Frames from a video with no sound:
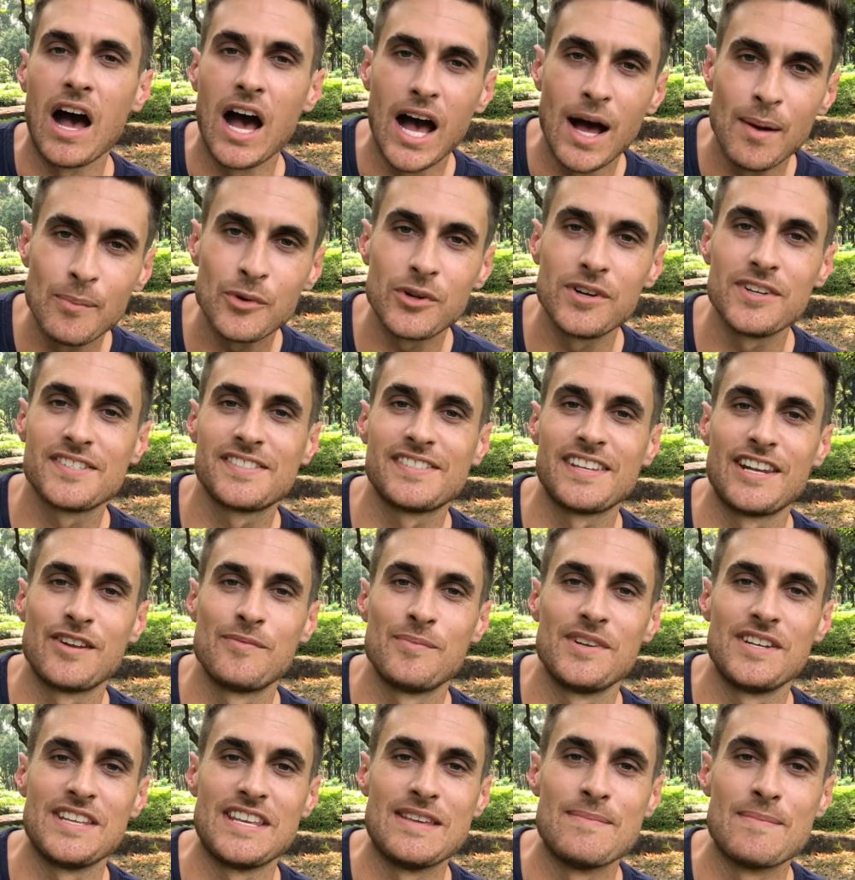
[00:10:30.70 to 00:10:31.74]
I'm gonna send
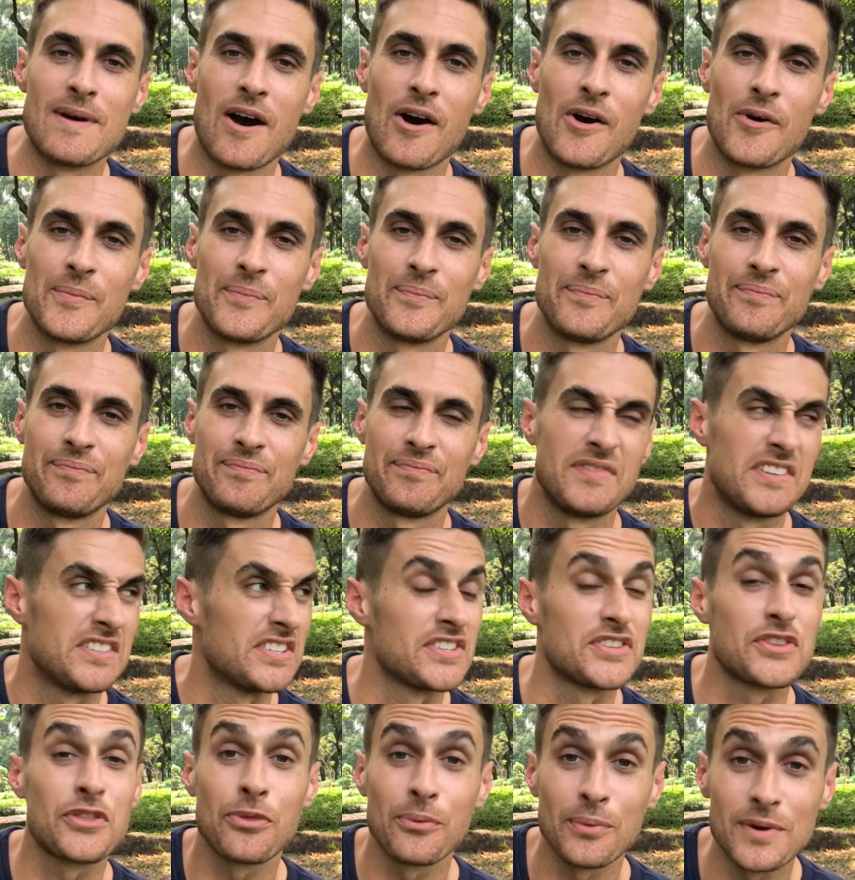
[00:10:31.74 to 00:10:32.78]
him an email. This
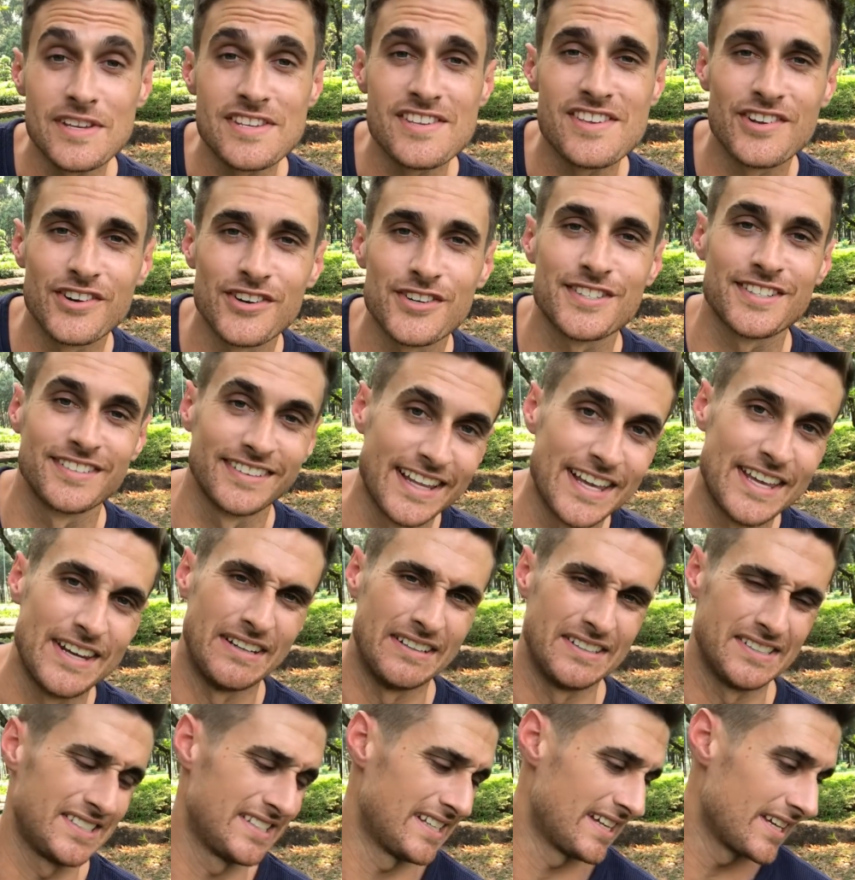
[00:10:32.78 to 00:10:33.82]
is 3 years later,
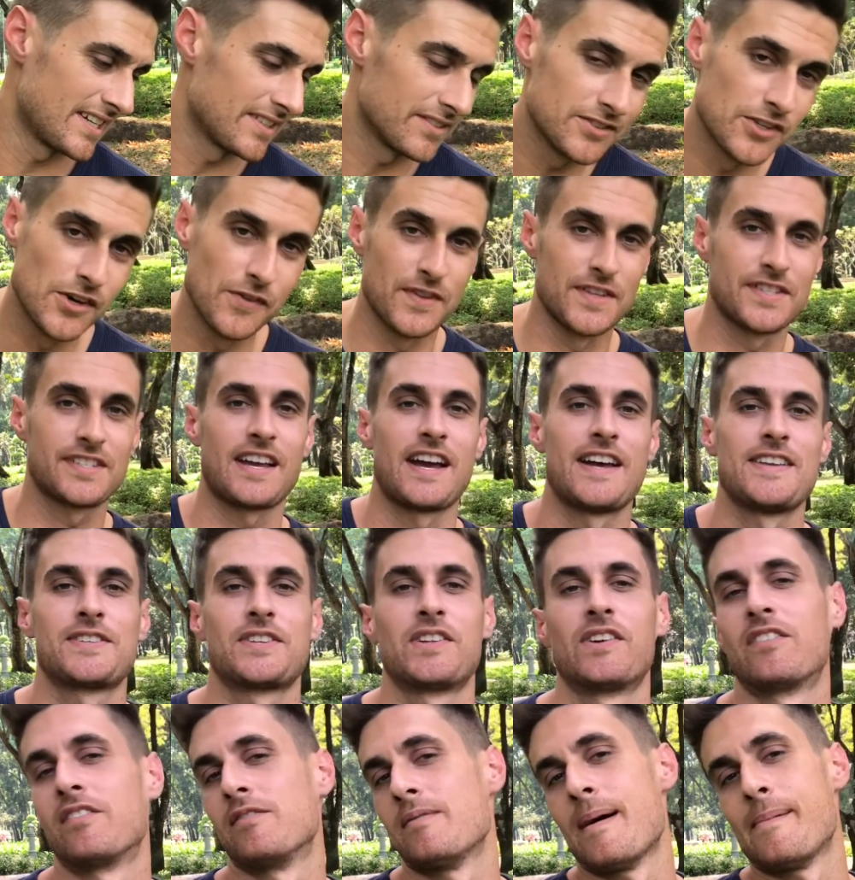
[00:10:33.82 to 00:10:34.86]
so I don't know if this guy's
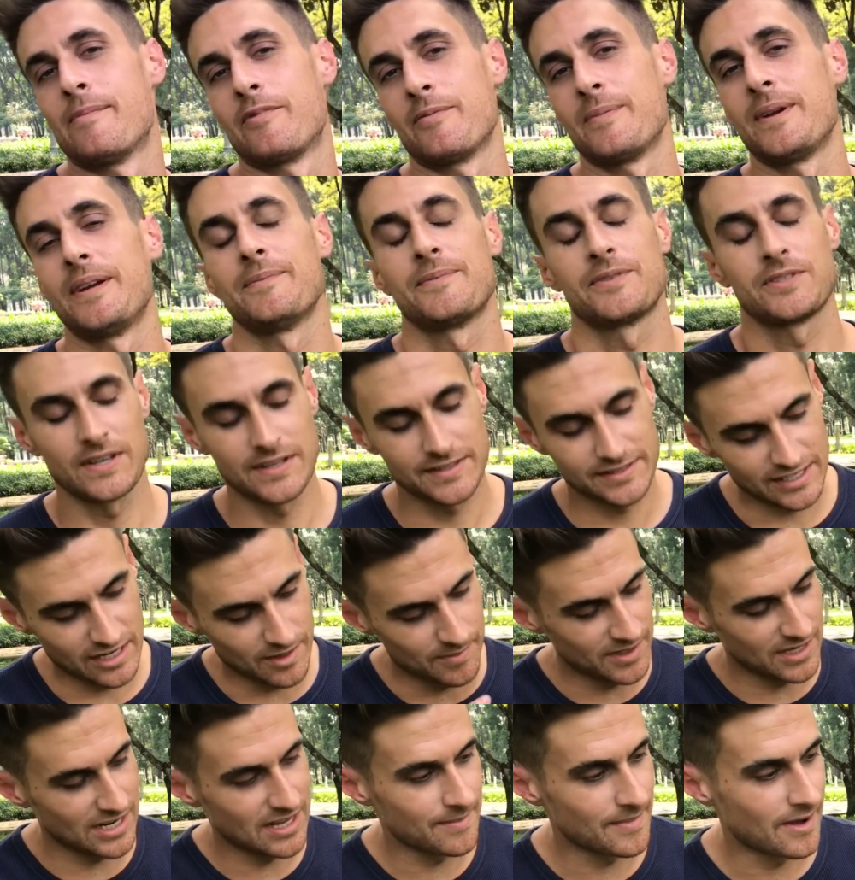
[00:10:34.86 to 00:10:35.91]
gonna remember me. So I sent
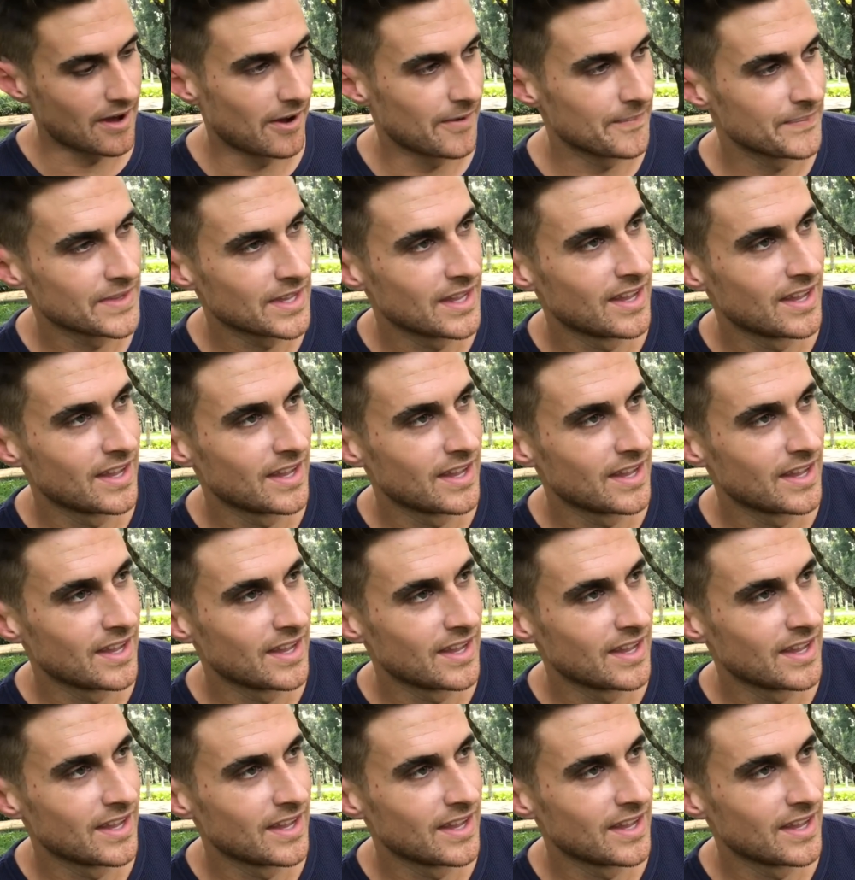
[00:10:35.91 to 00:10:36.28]
him an email.